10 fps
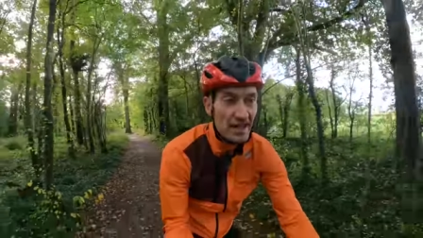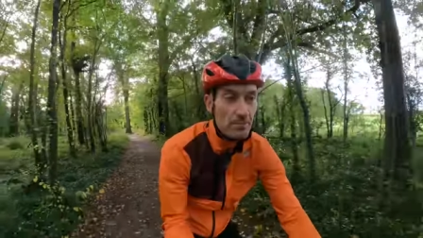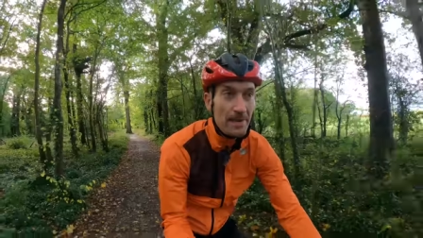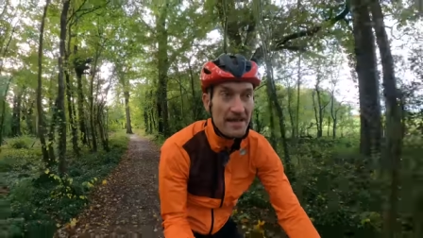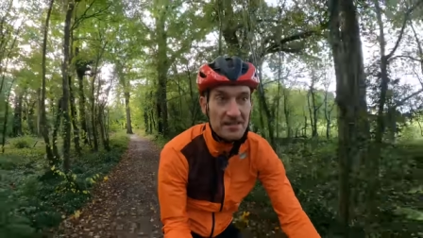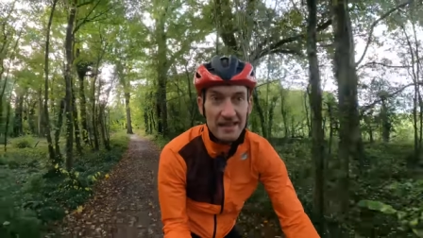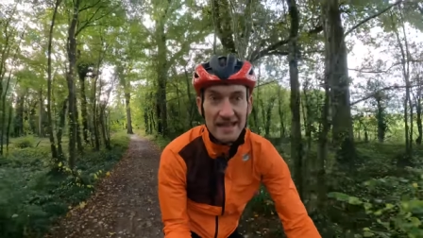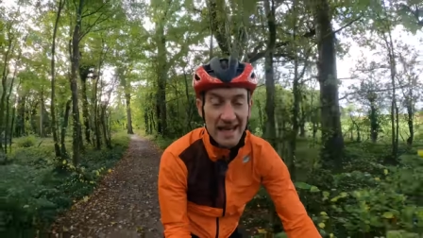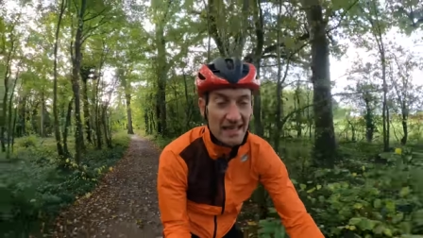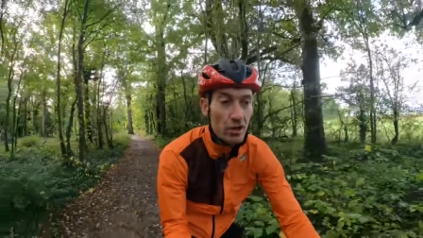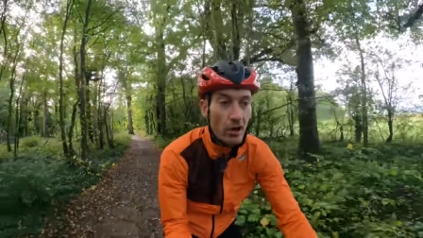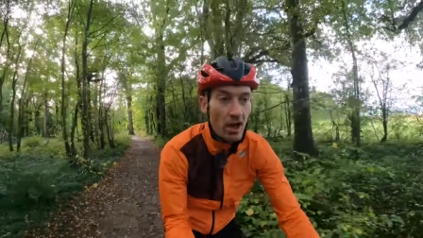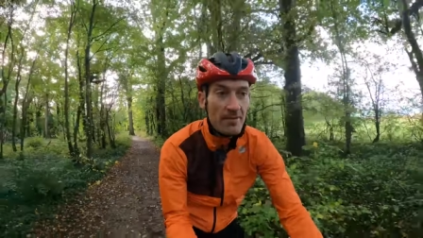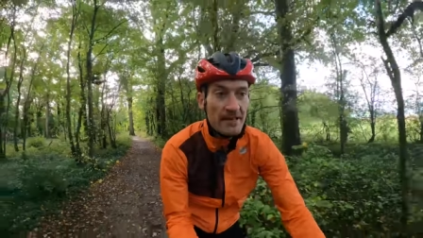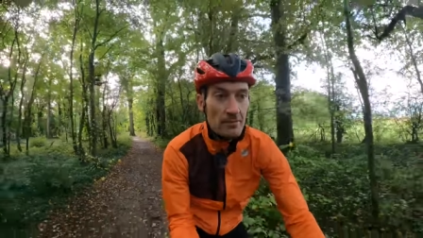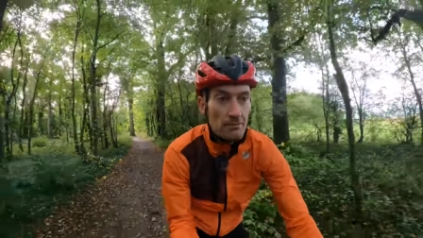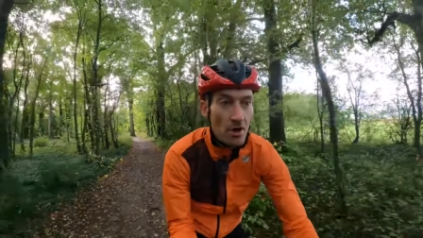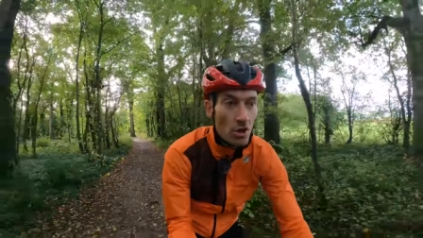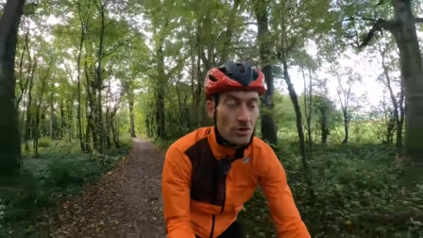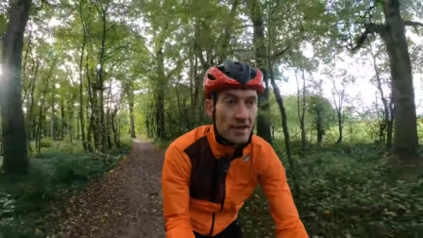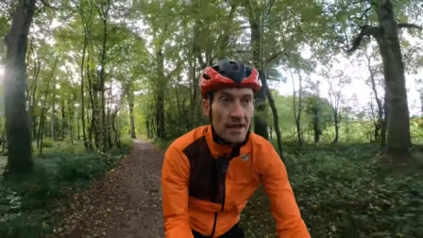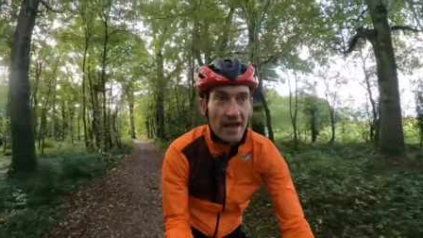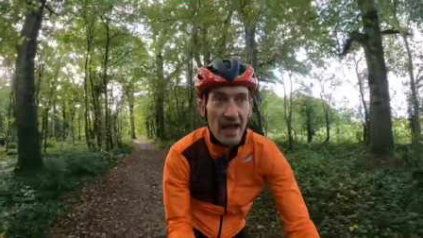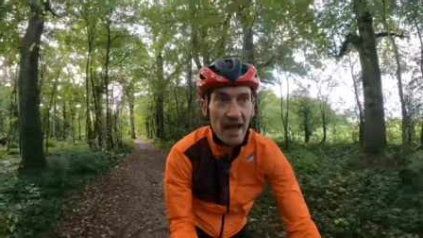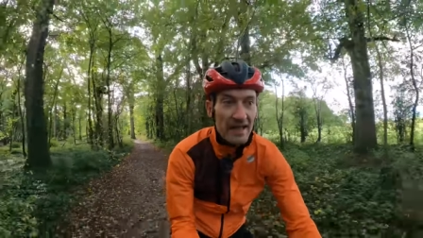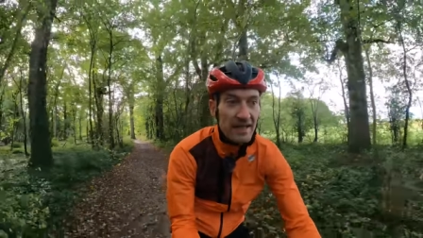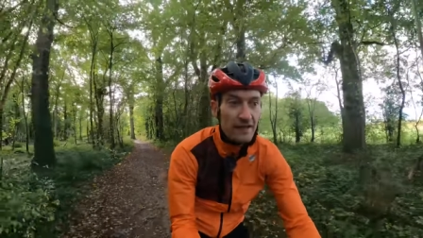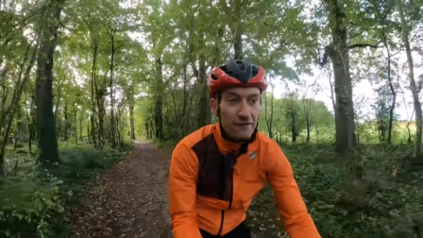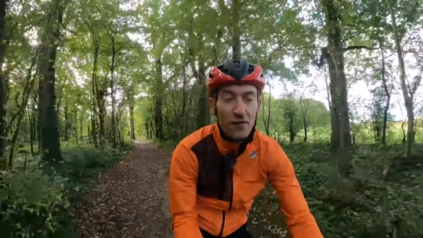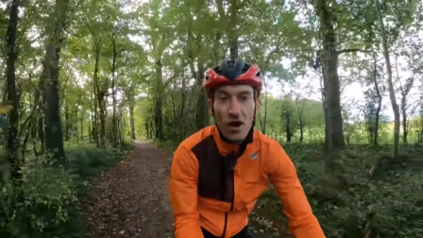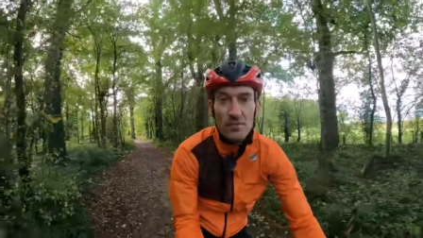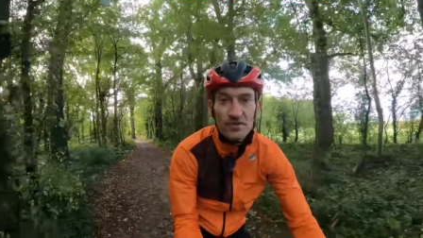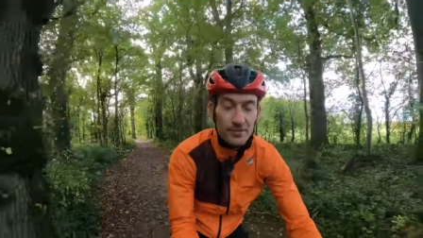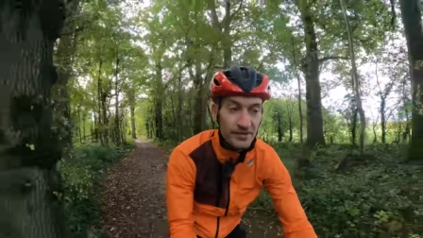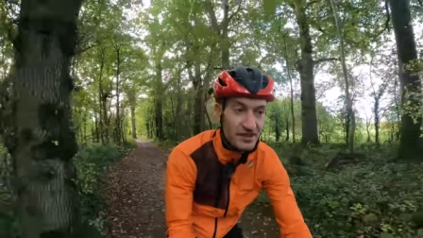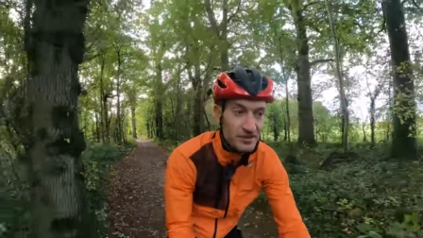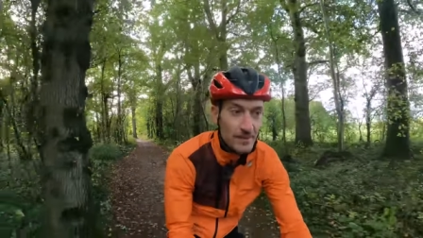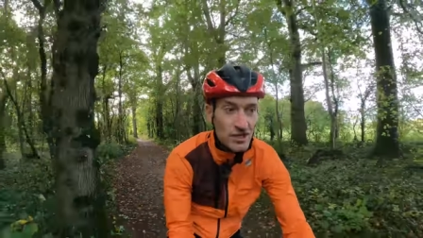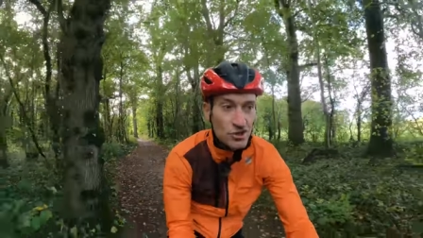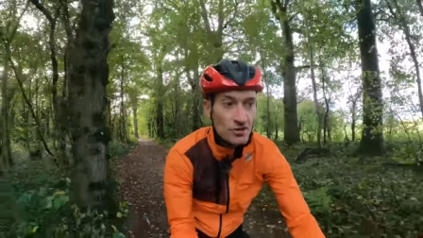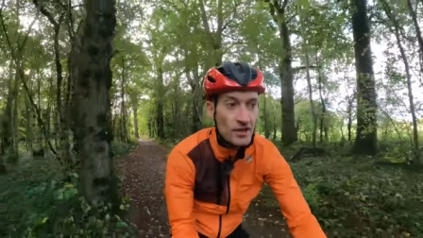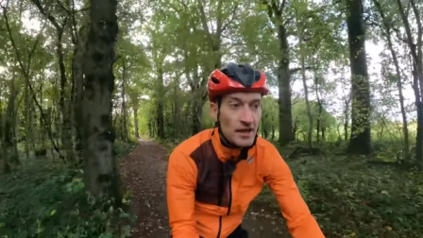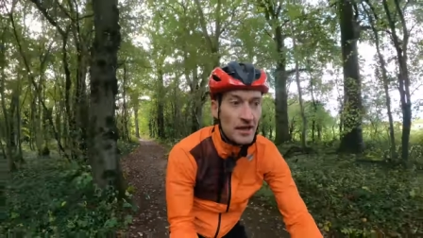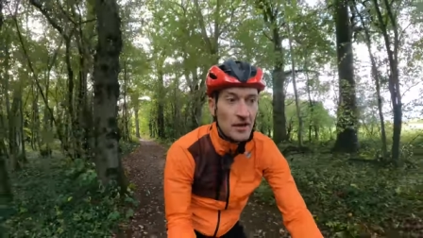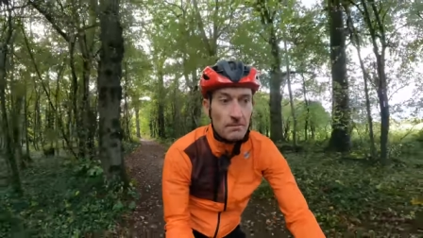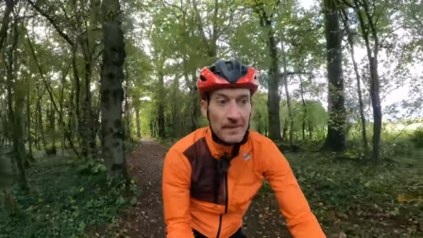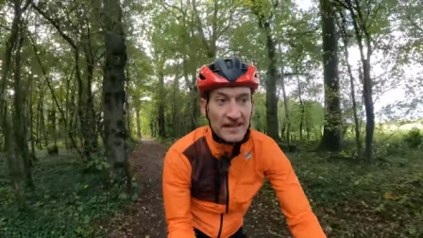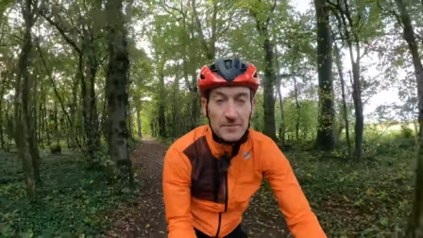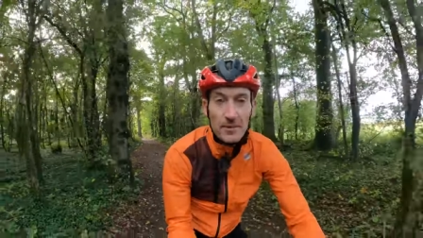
is basically a climbing mode and it firms up the suspension, makes the